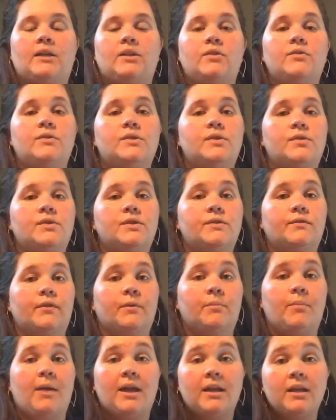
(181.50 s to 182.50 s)
and use those
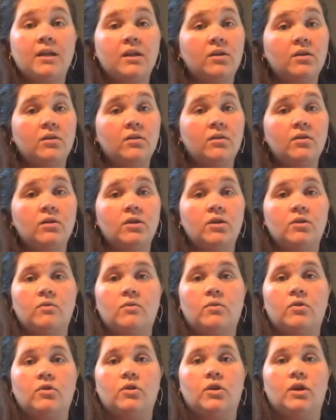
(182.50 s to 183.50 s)
for pedicure, you
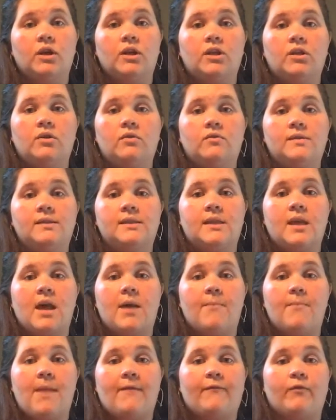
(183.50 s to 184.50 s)
could use
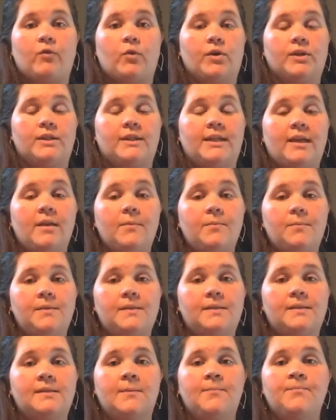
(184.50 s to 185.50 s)
them for
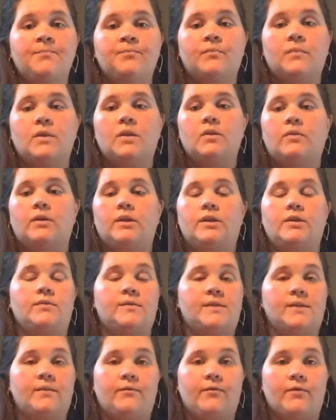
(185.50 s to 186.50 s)
tips, you could
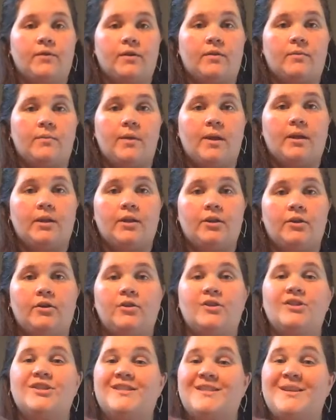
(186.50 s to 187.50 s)
use them for the manicure,
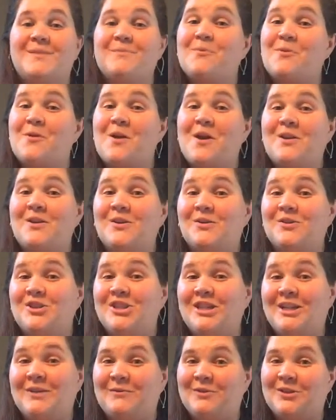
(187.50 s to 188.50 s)
you just get more out of your
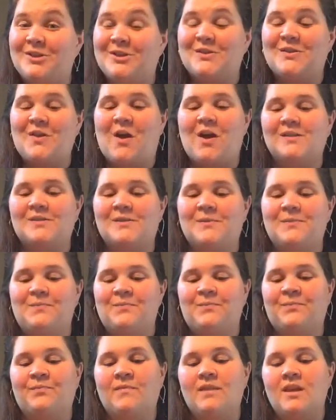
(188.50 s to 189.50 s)
sheet, which is awesome.
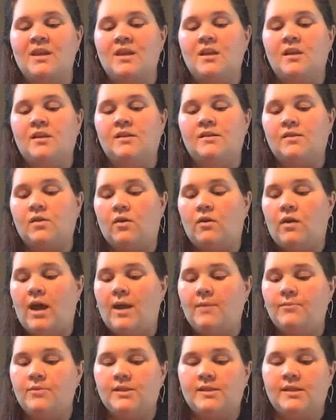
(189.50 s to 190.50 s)
So
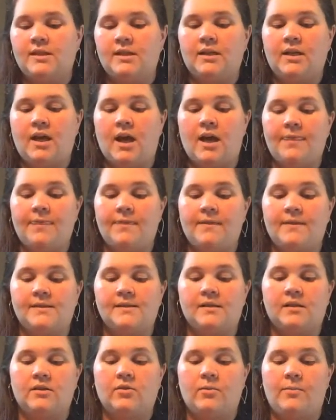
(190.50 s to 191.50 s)
I'm just going to cut
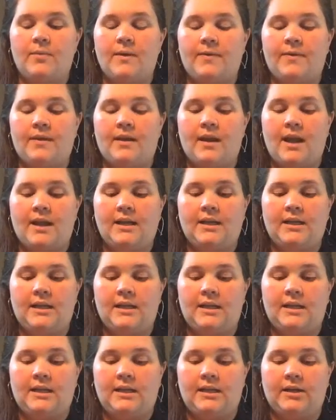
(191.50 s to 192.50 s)
this little bit that I
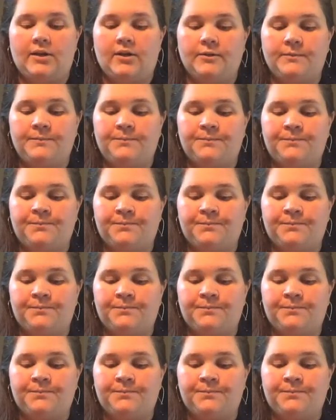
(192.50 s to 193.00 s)
need here